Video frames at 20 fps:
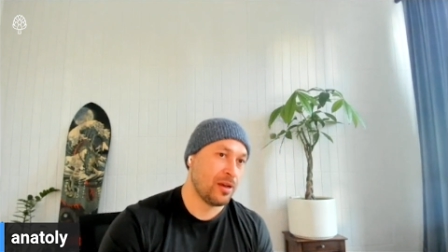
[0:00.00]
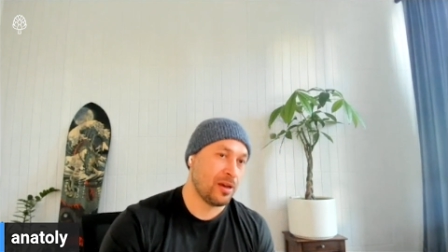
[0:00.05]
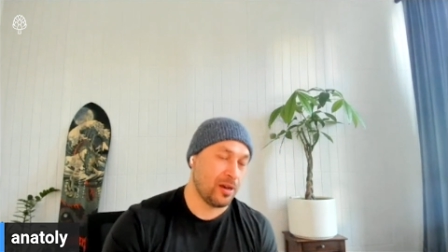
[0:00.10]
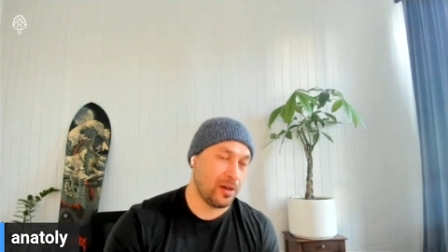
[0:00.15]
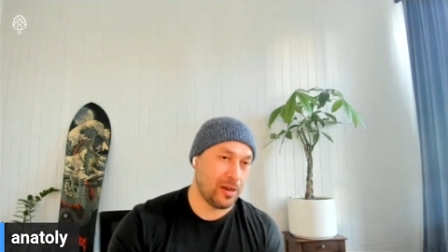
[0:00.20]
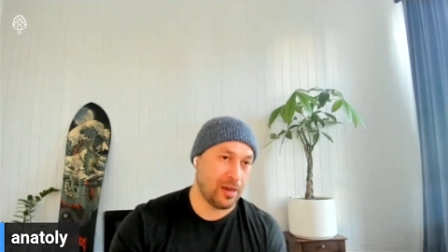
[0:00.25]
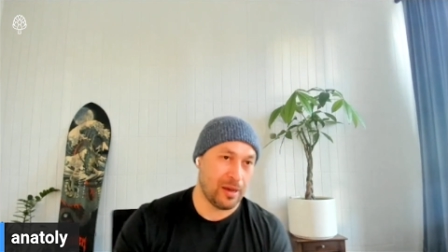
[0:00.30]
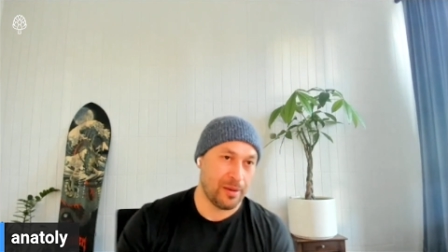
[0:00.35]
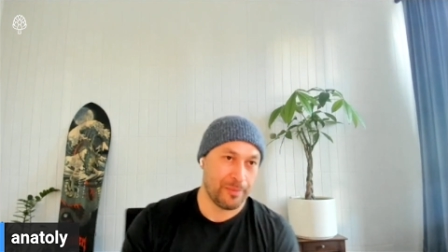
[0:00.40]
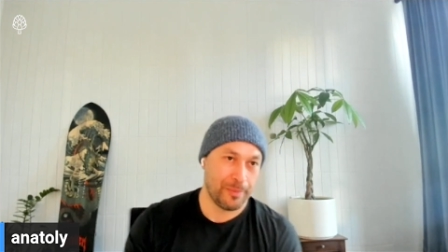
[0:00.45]

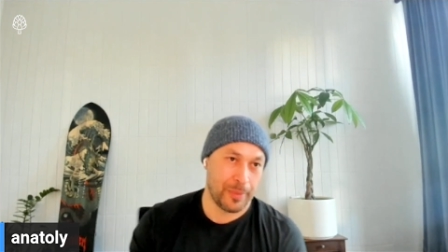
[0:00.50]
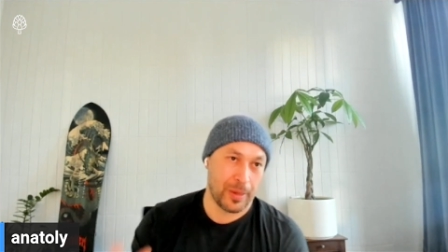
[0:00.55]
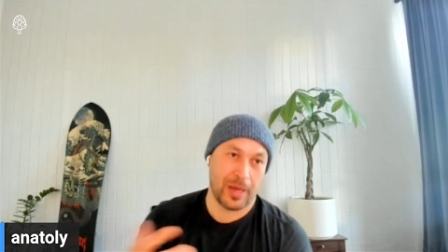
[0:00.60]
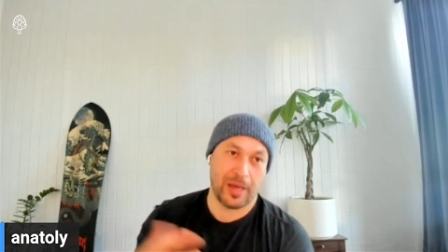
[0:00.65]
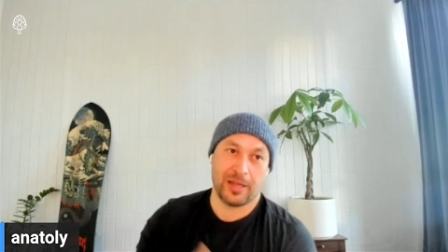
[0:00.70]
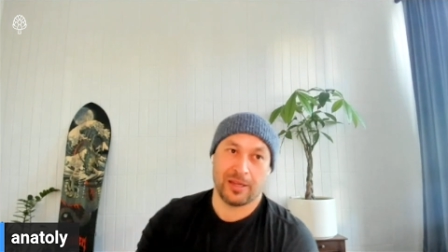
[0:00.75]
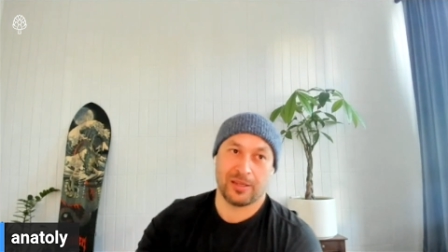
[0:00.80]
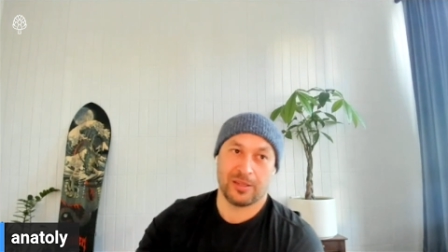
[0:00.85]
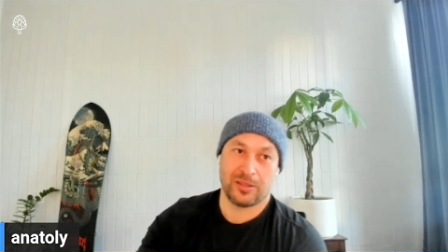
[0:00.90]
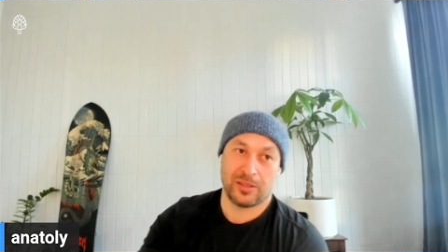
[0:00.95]

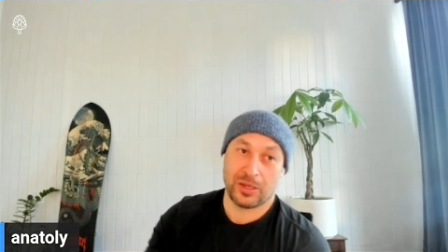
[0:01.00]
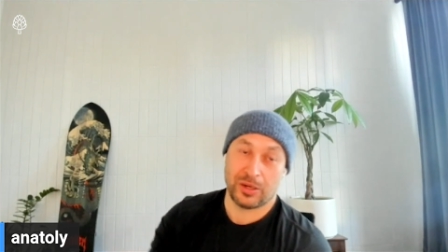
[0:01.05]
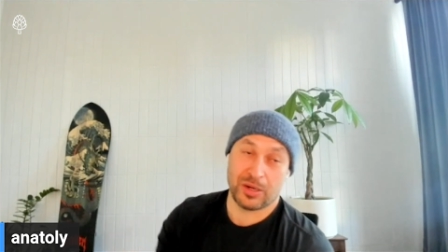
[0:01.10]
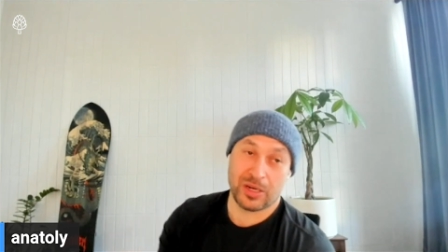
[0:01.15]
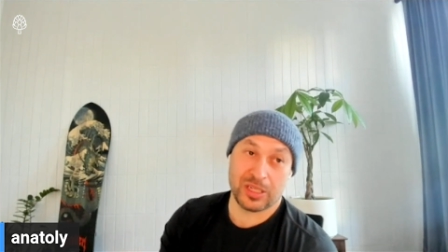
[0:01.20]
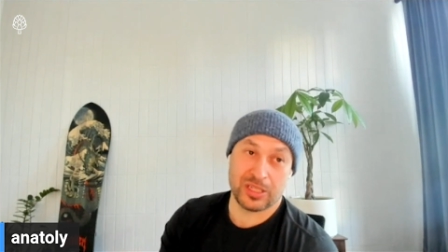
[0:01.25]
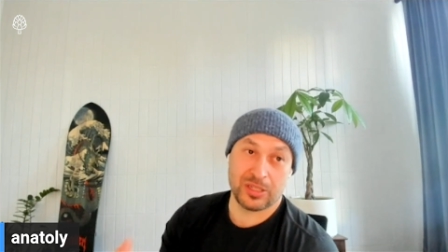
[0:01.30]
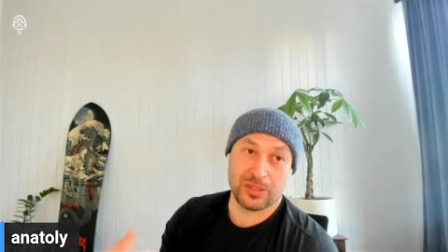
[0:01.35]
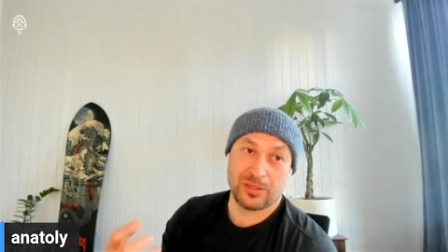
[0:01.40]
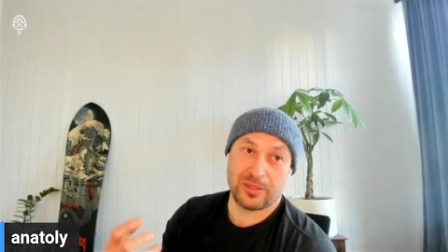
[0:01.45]
But there
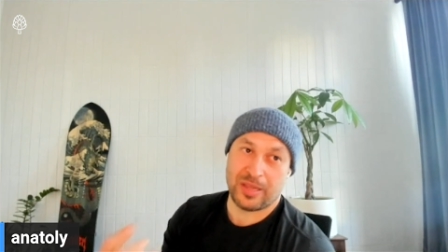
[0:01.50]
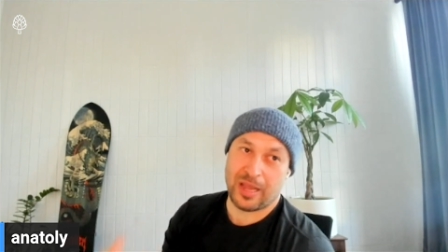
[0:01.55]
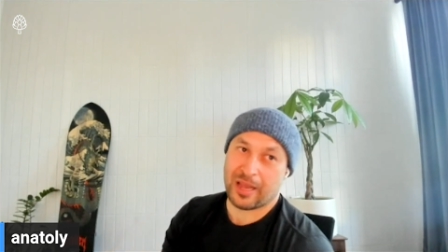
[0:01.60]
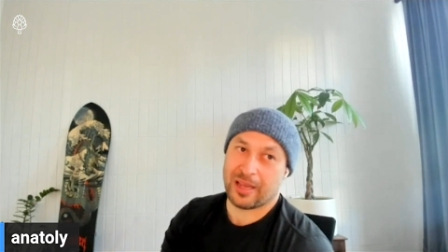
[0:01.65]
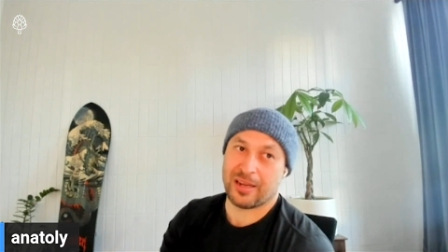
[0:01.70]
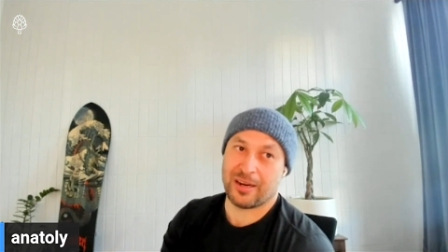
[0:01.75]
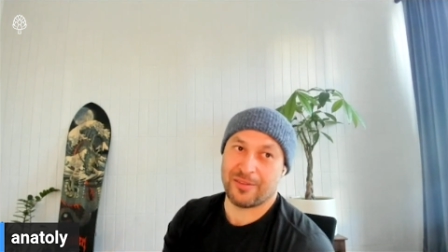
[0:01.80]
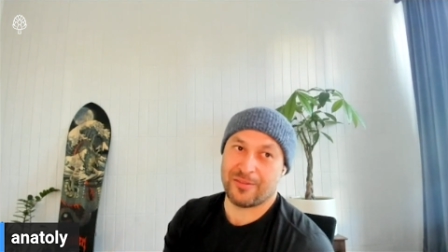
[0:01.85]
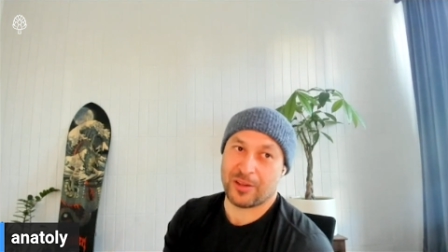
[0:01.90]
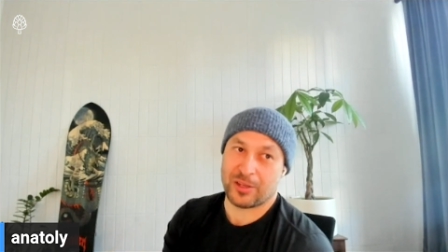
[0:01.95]
is
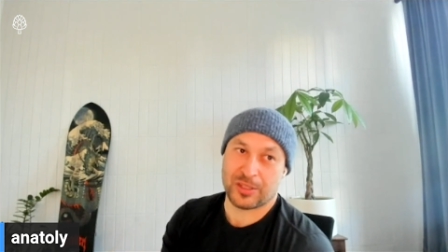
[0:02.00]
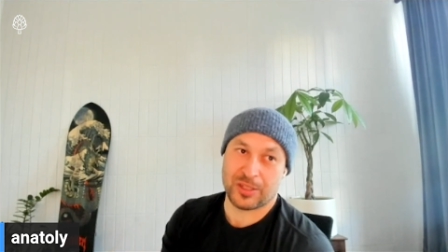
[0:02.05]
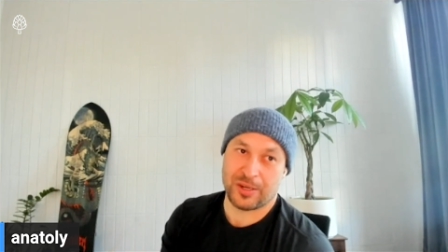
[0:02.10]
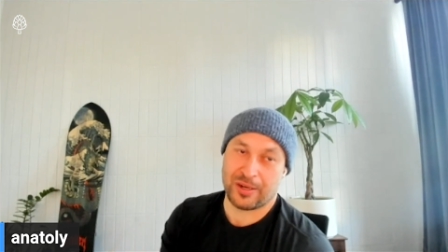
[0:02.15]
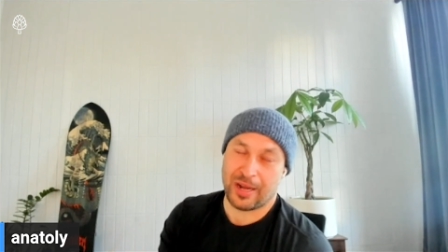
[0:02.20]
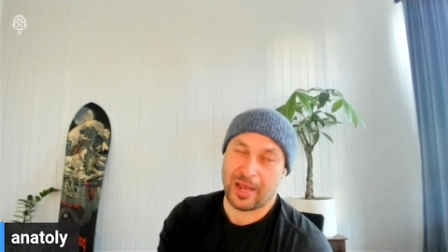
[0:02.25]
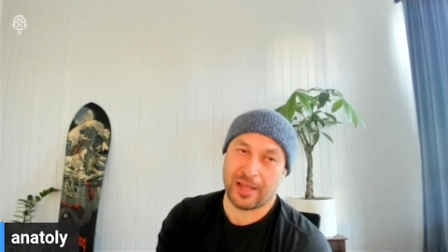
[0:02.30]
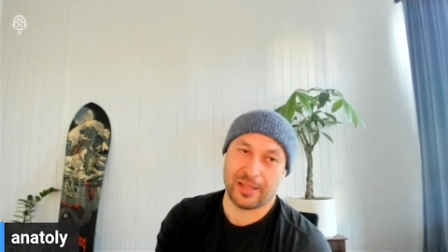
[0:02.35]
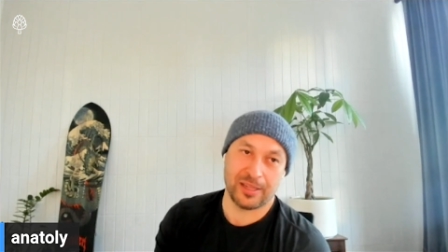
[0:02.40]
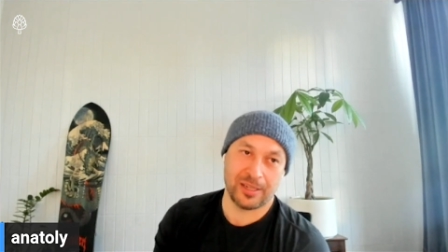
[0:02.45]
negative
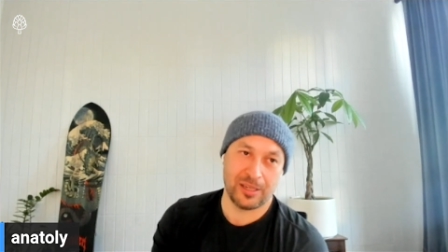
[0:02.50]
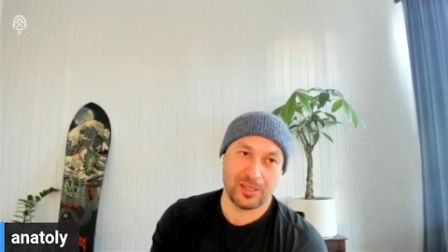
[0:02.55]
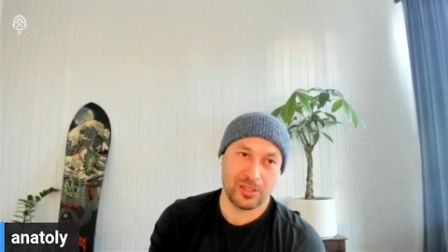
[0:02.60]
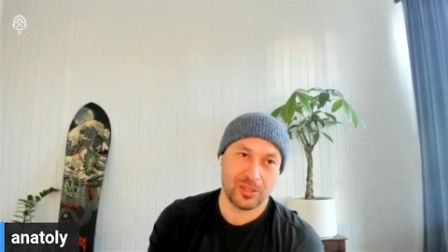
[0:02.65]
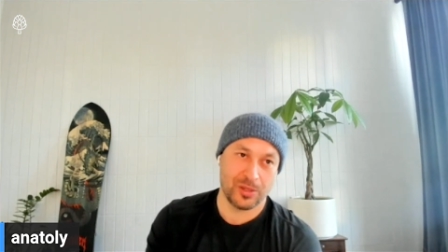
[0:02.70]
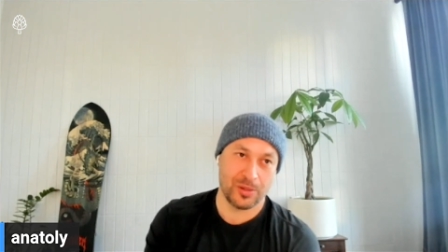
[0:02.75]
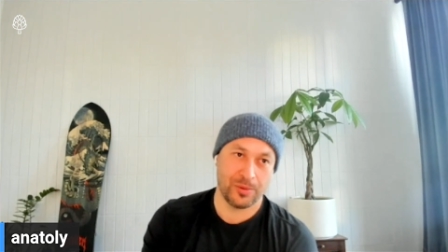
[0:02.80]
externalities